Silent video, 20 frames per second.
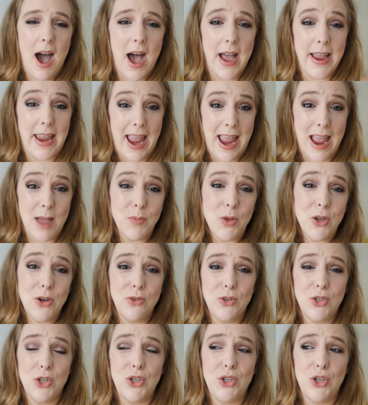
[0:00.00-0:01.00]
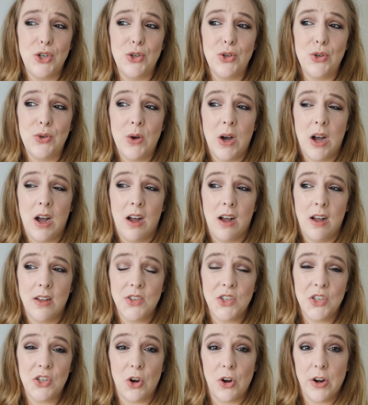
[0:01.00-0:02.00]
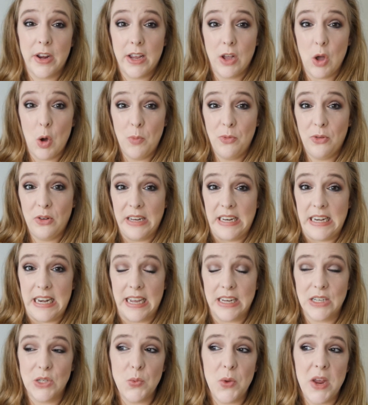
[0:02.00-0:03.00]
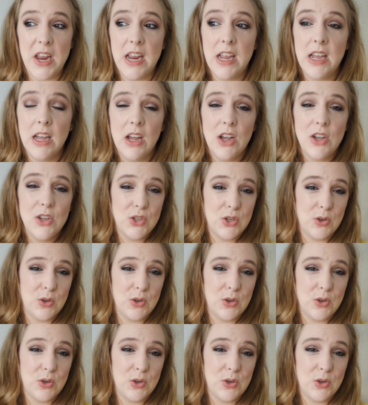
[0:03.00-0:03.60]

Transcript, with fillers: I am going to do, starting hopefully next week,